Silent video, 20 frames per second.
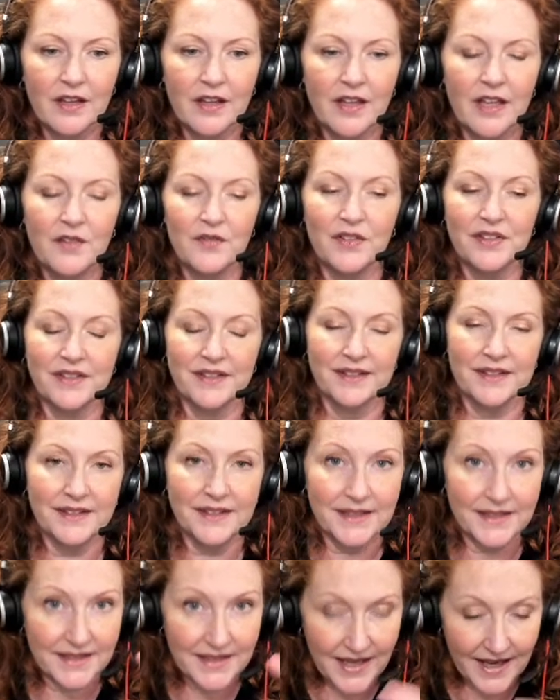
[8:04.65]
If it's the
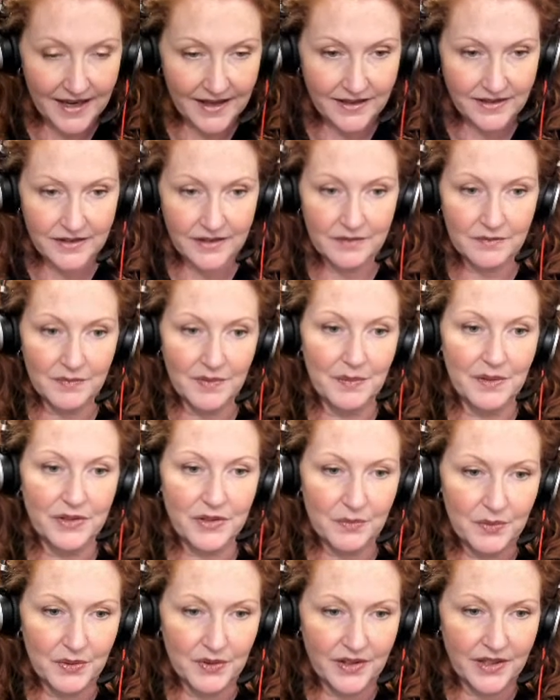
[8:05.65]
state, maybe I
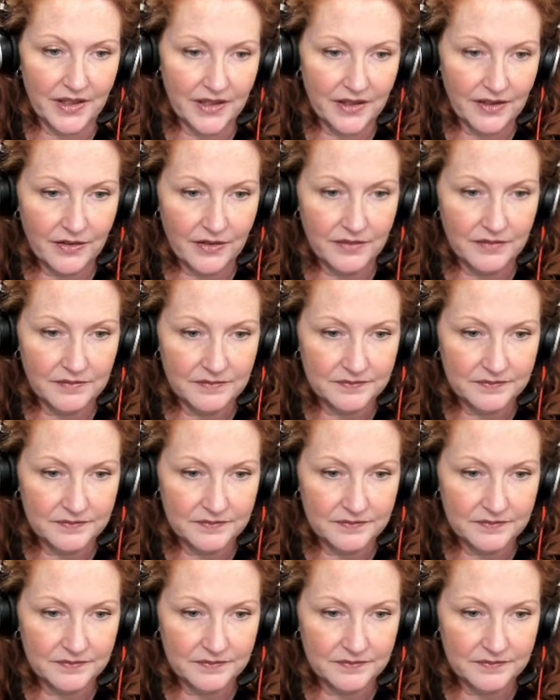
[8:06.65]
should put that here.